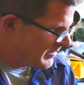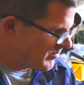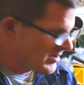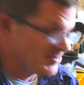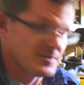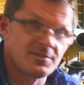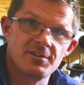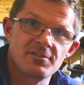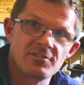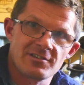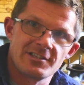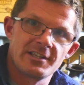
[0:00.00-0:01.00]
Probably should have
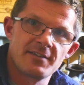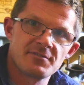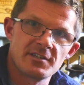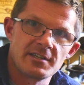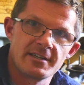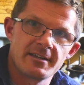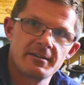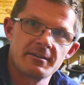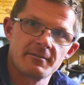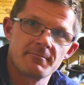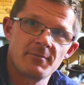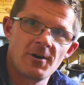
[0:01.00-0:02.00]
just left it in it
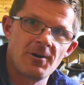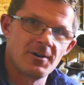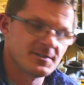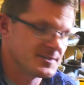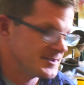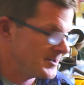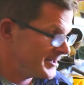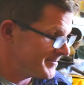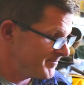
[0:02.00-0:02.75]
in hindsight,